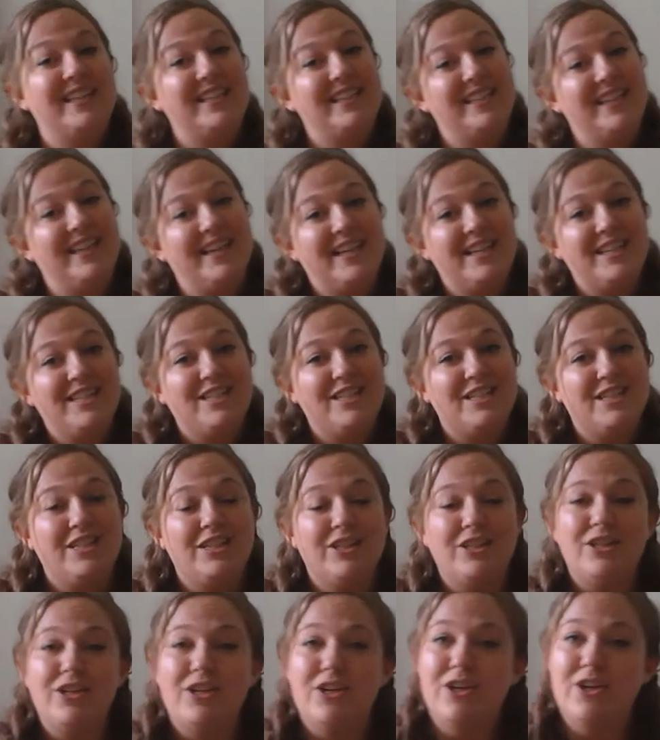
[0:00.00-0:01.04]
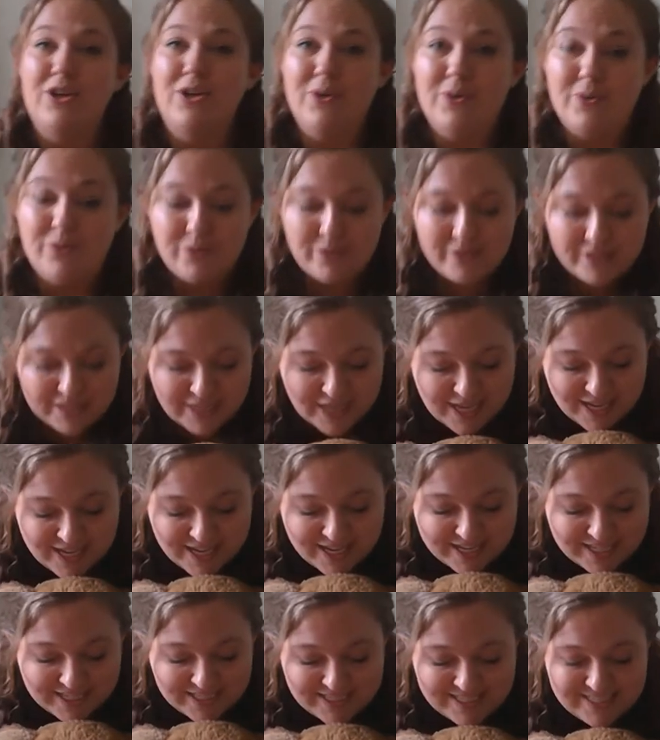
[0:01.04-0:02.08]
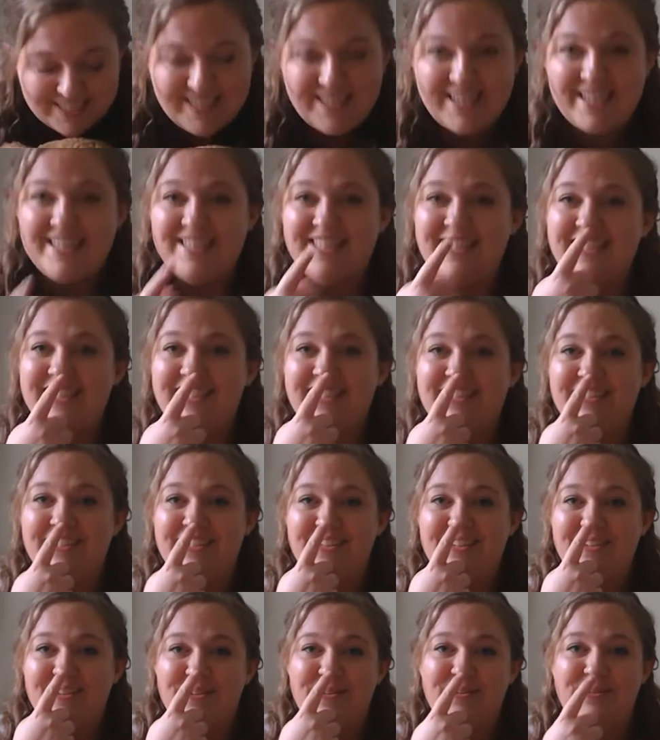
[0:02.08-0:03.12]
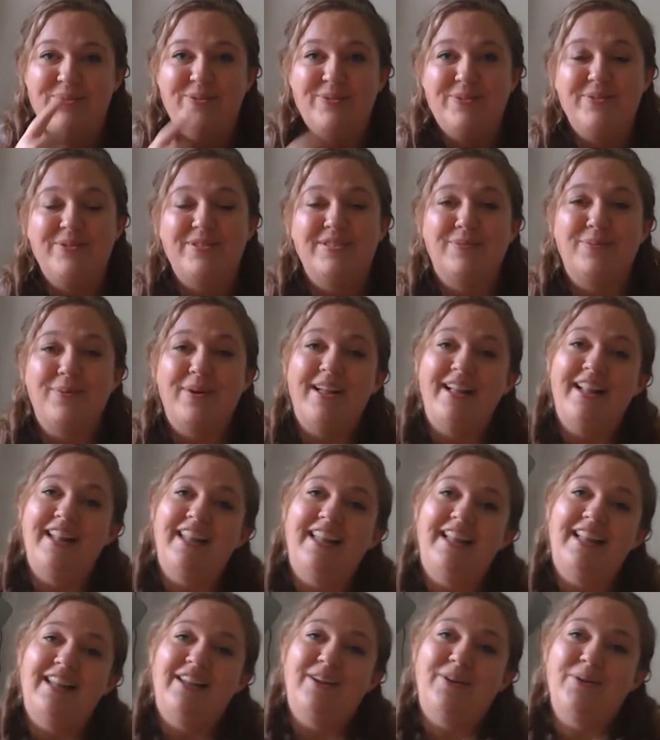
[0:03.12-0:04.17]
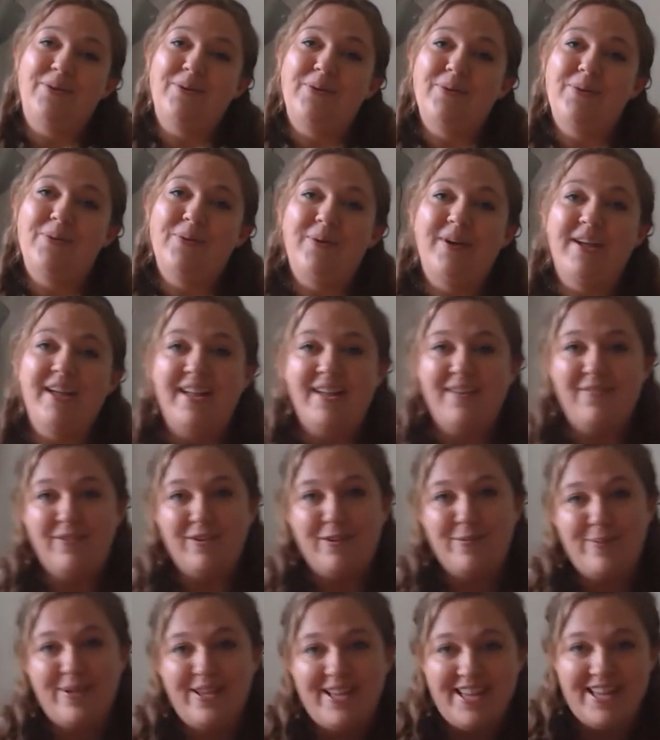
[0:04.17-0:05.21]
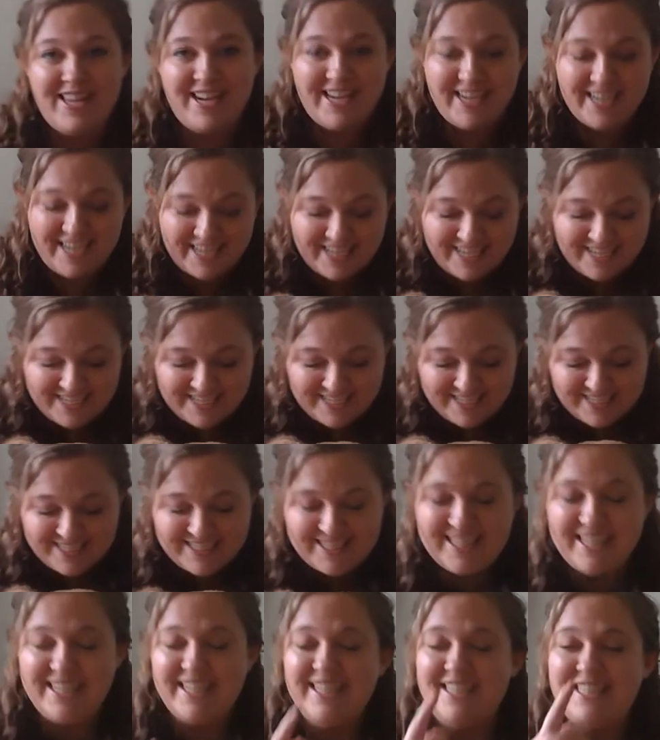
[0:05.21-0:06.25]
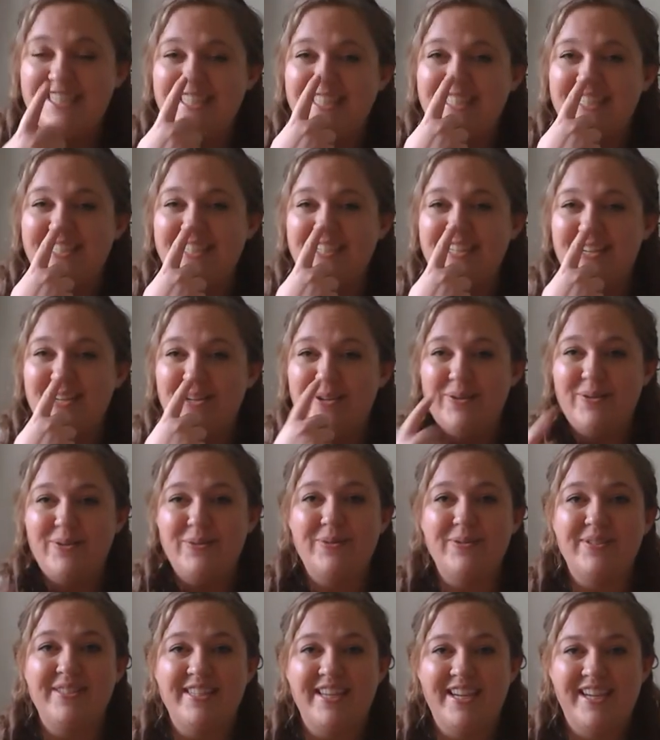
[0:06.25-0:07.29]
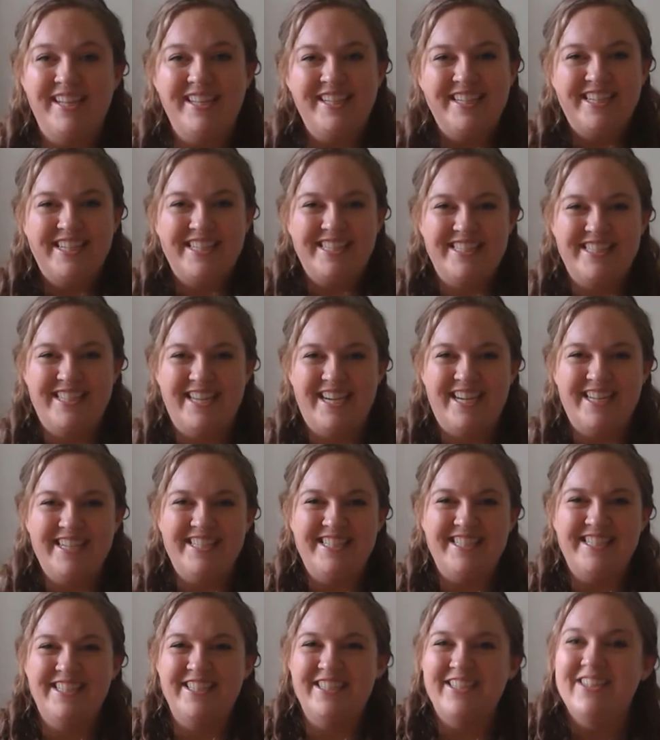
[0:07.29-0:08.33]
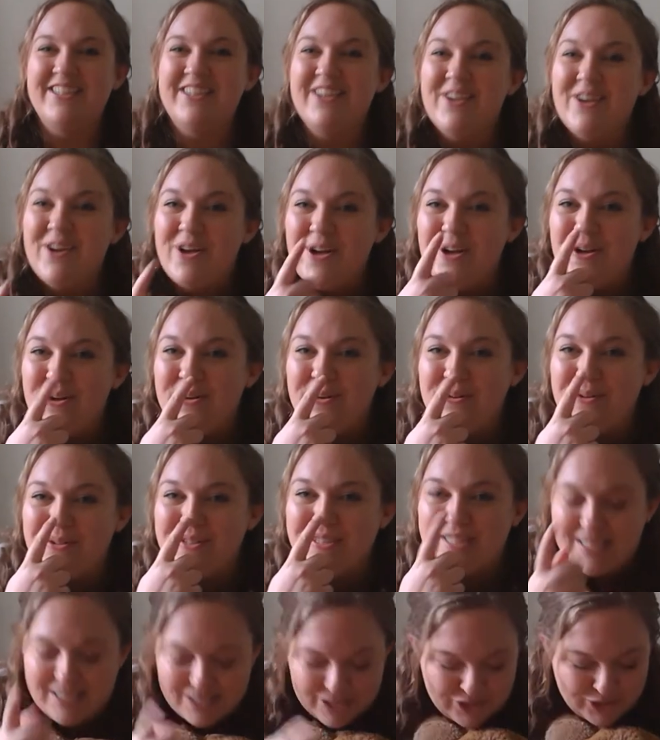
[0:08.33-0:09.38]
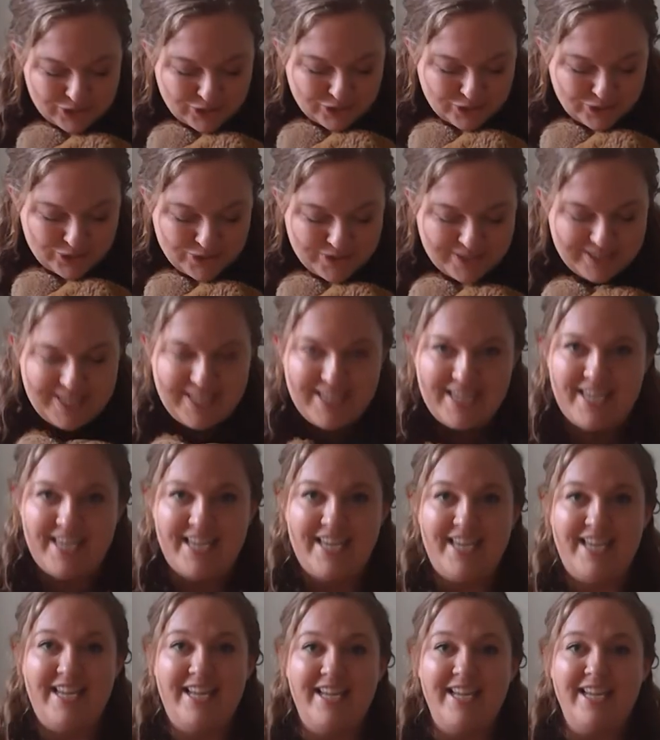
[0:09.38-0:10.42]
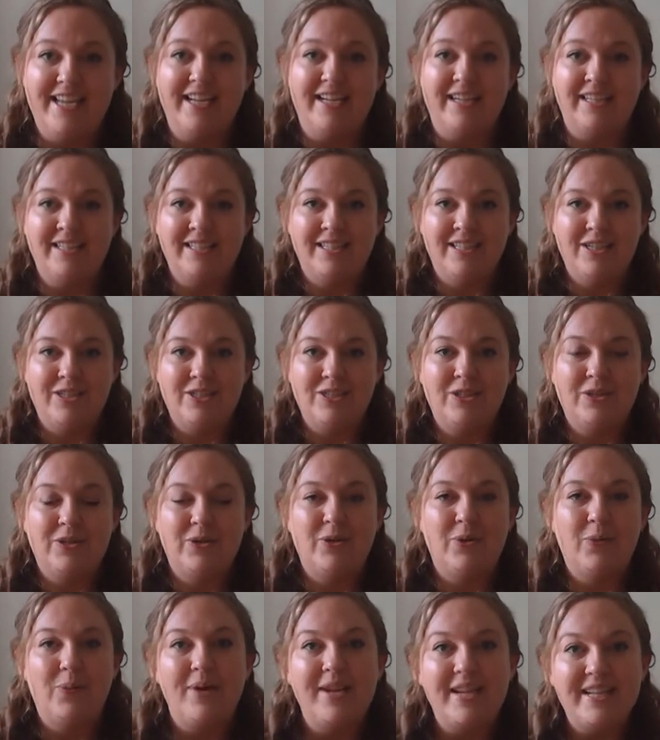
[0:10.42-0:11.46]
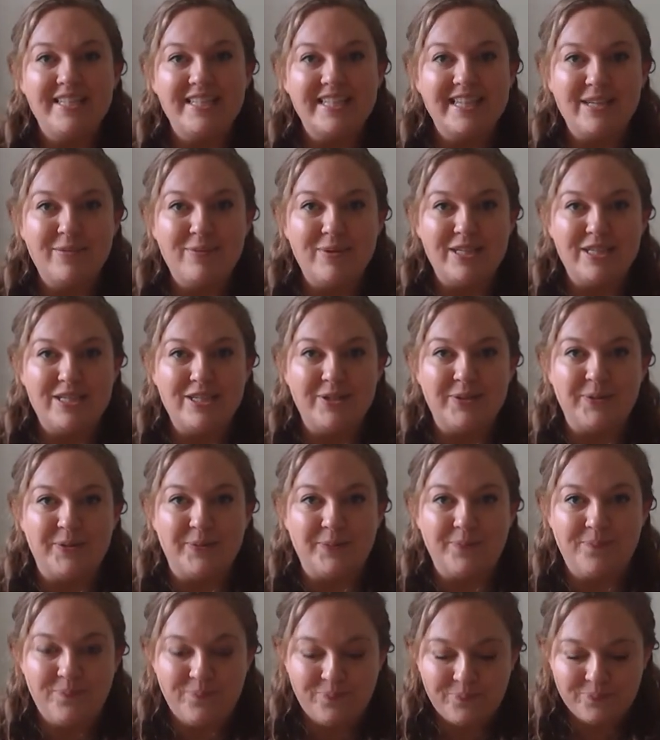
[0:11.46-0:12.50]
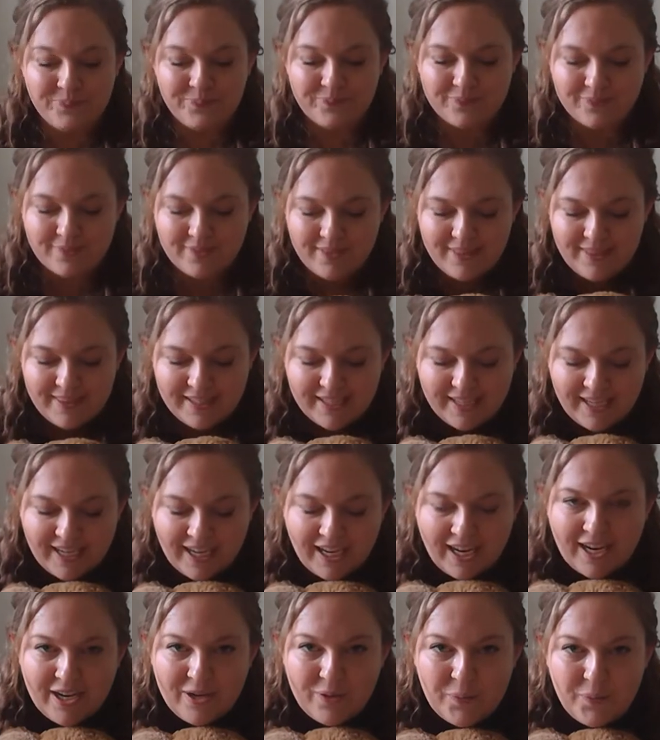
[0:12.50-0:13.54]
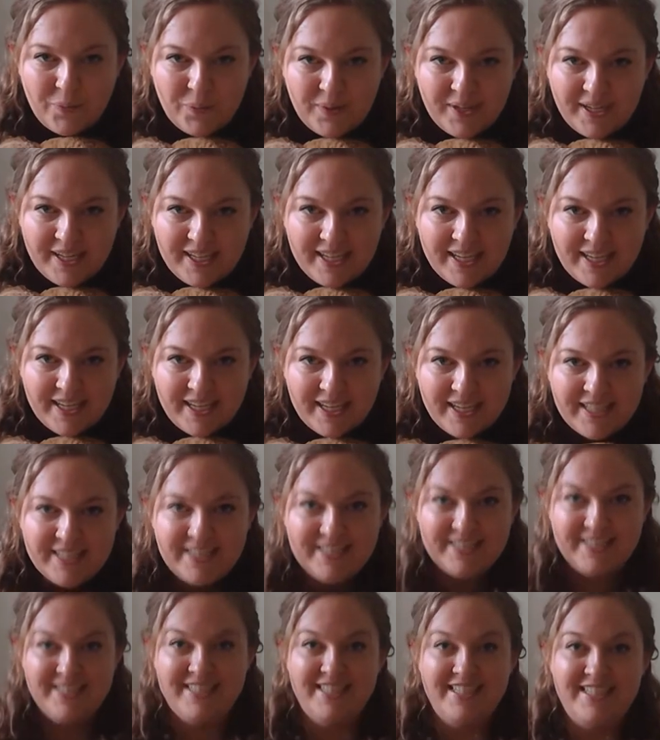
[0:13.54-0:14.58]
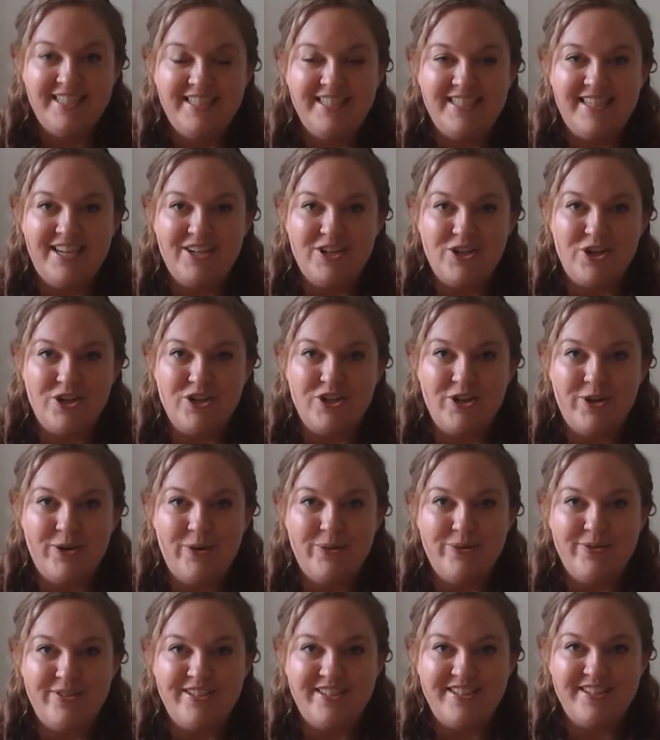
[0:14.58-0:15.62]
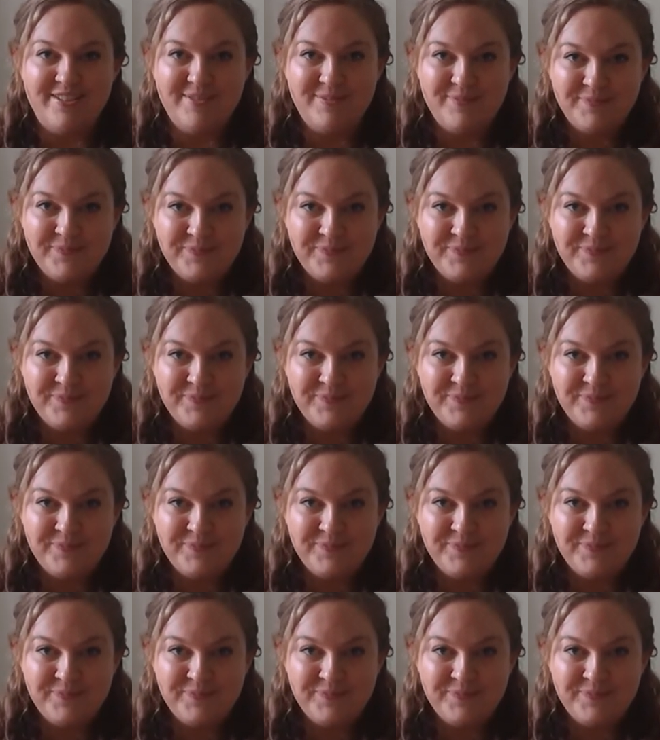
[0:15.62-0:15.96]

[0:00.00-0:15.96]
Touch your nose. Touch your nose. Well, hello, everybody. Can you touch your nose? Touch your nose today. What else can we do? Can we touch our toes?